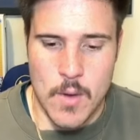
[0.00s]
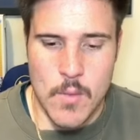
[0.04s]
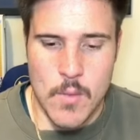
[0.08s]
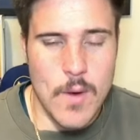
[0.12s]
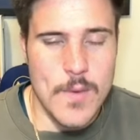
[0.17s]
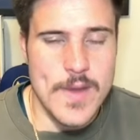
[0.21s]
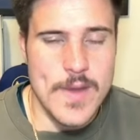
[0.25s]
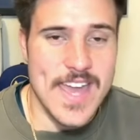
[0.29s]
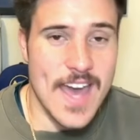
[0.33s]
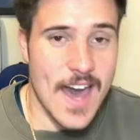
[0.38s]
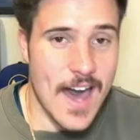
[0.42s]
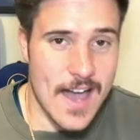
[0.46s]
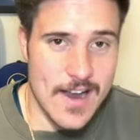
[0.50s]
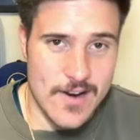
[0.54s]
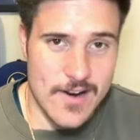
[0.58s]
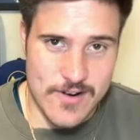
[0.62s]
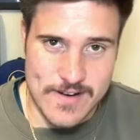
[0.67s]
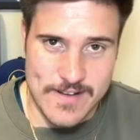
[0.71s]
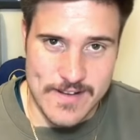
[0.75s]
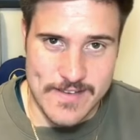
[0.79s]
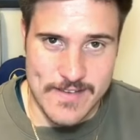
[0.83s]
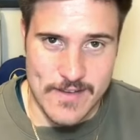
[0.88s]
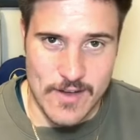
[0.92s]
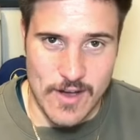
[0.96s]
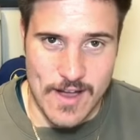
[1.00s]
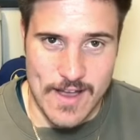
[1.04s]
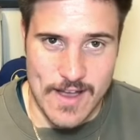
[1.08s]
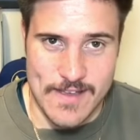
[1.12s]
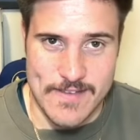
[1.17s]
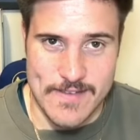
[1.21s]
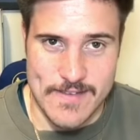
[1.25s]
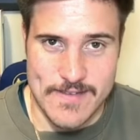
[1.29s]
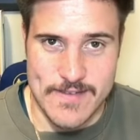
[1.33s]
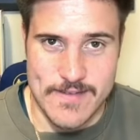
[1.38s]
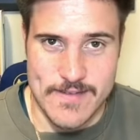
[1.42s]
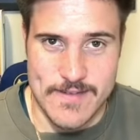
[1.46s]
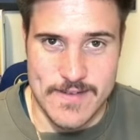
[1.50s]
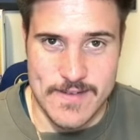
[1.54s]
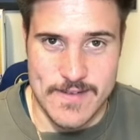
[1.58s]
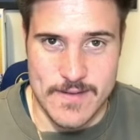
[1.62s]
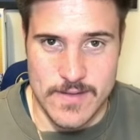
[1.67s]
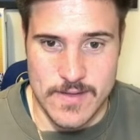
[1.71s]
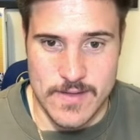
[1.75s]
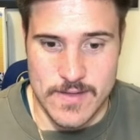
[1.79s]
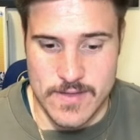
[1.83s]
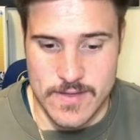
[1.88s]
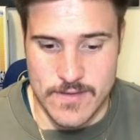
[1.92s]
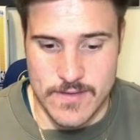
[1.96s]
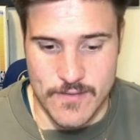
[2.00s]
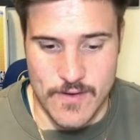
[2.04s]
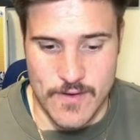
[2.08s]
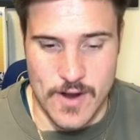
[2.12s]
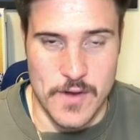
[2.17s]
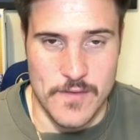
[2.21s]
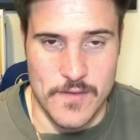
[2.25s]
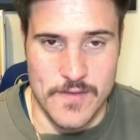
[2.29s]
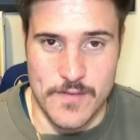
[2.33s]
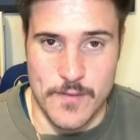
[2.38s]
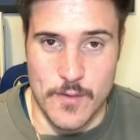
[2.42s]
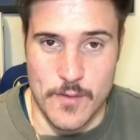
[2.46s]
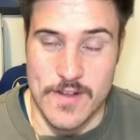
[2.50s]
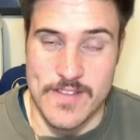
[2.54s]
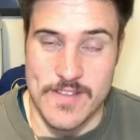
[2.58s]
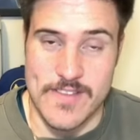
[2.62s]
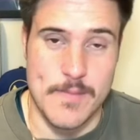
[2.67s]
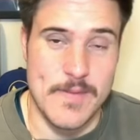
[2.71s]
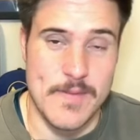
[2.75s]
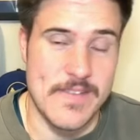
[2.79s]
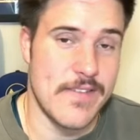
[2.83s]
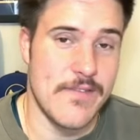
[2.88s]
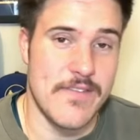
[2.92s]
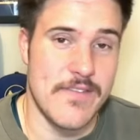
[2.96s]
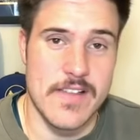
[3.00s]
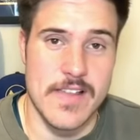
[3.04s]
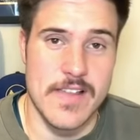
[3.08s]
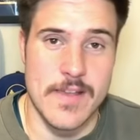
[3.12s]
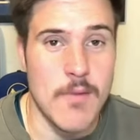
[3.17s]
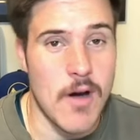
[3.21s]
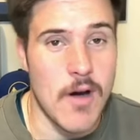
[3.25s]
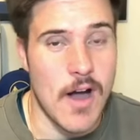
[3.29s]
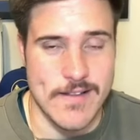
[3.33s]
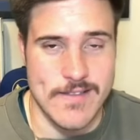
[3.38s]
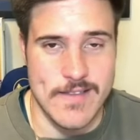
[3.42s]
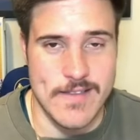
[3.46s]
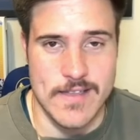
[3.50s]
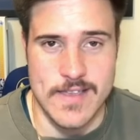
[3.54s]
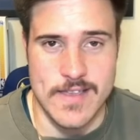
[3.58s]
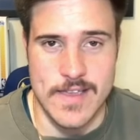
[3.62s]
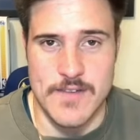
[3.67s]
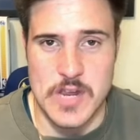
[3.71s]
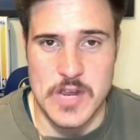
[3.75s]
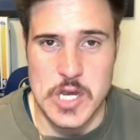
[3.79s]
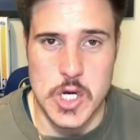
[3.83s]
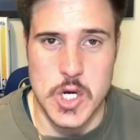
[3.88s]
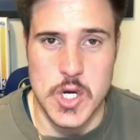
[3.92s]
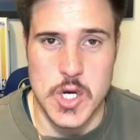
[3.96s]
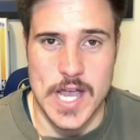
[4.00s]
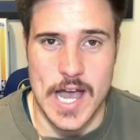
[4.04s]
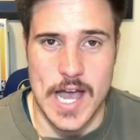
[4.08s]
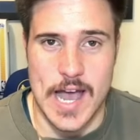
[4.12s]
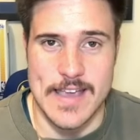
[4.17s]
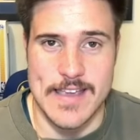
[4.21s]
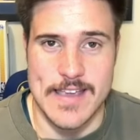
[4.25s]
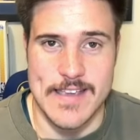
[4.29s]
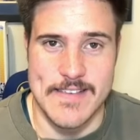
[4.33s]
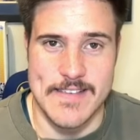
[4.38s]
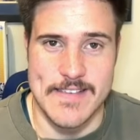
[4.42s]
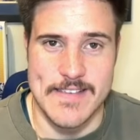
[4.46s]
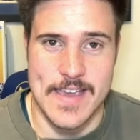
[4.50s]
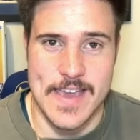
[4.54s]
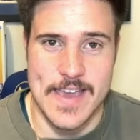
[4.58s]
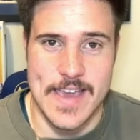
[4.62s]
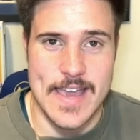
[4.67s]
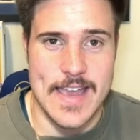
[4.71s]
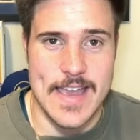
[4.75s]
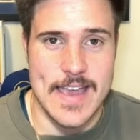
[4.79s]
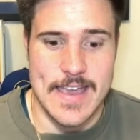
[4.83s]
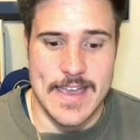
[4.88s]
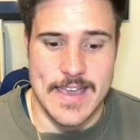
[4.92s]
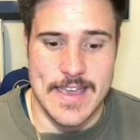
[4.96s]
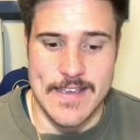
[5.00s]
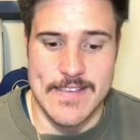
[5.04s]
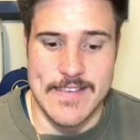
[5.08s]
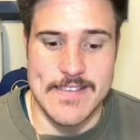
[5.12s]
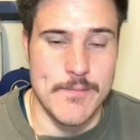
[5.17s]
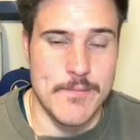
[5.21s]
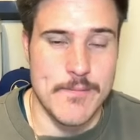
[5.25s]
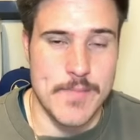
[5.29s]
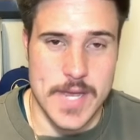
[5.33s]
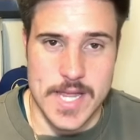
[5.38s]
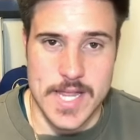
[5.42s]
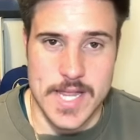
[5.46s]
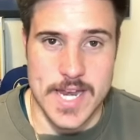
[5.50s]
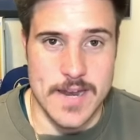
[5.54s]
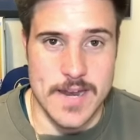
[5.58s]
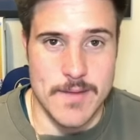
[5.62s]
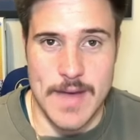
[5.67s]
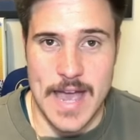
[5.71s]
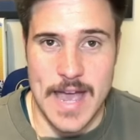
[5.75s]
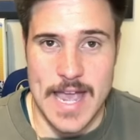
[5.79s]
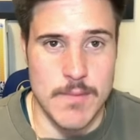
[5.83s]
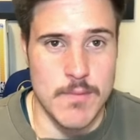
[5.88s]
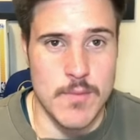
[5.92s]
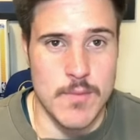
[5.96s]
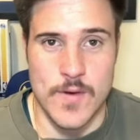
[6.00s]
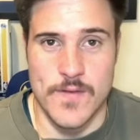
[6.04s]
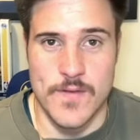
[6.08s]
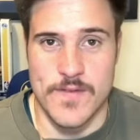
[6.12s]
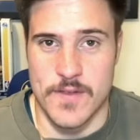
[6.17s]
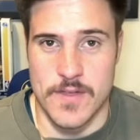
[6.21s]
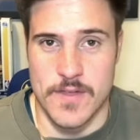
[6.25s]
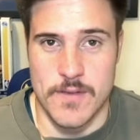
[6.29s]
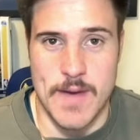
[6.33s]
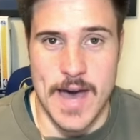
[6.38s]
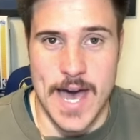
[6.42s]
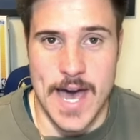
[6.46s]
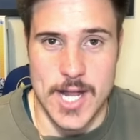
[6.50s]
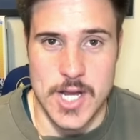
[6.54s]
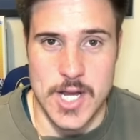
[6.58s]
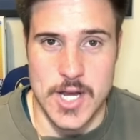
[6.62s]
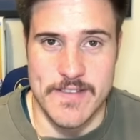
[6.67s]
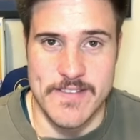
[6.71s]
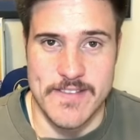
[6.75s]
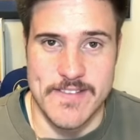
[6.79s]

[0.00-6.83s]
What we can't criticize the front office for, and specifically Mike Dunleavy Jr., is his ability to make moves on the margin.